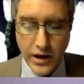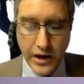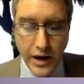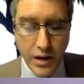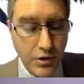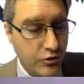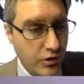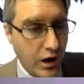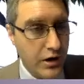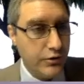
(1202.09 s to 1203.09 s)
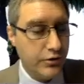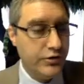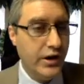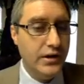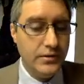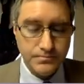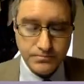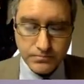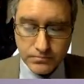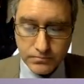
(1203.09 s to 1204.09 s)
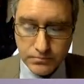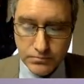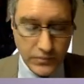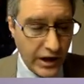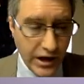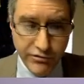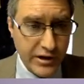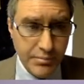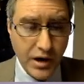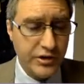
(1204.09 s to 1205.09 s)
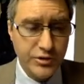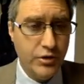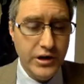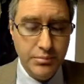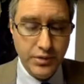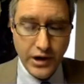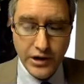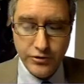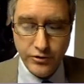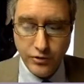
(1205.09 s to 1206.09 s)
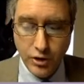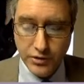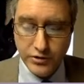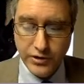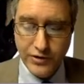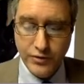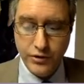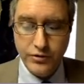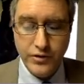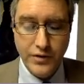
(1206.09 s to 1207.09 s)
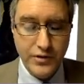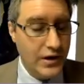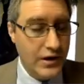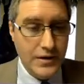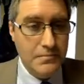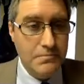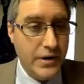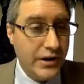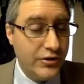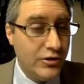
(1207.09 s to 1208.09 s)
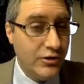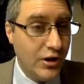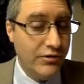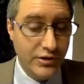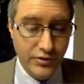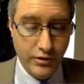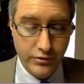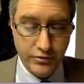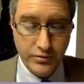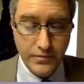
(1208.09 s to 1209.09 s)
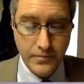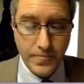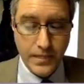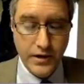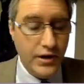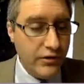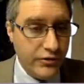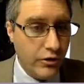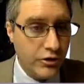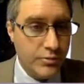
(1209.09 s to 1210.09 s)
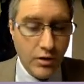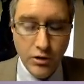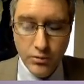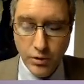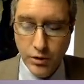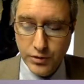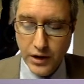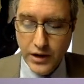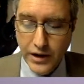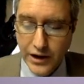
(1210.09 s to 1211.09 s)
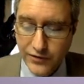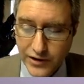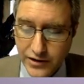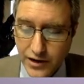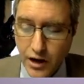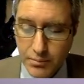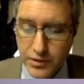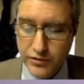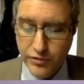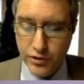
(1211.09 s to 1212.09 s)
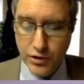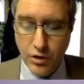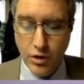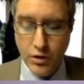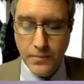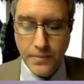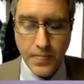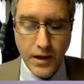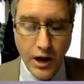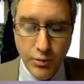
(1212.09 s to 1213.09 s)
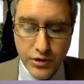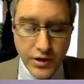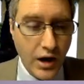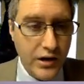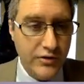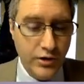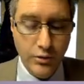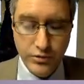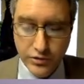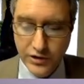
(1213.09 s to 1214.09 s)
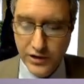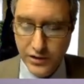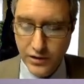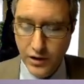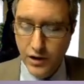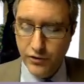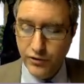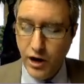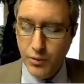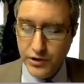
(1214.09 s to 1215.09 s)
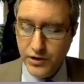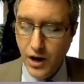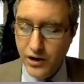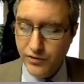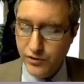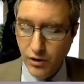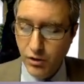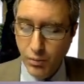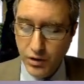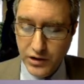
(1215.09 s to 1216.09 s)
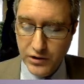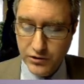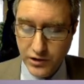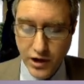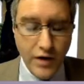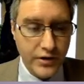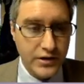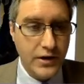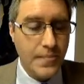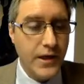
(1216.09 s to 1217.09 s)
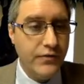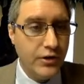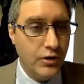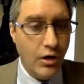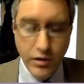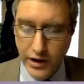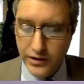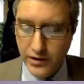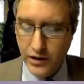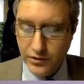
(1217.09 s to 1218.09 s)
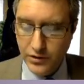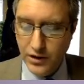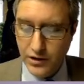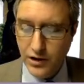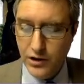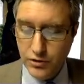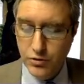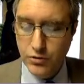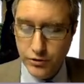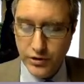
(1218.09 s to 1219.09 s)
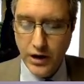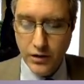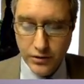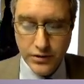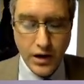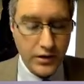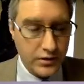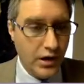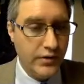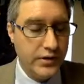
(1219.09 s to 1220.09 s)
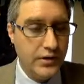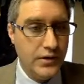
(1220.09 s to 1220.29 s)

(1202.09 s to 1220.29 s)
I'm not sure I understand every possible implication of Romans 7 and verse 7, but I still love the verse. In that verse, Paul wrote, If it had not been for the law, I would not have known sin, for I would not have known what it is to covet if the law had not said, You shall not covet.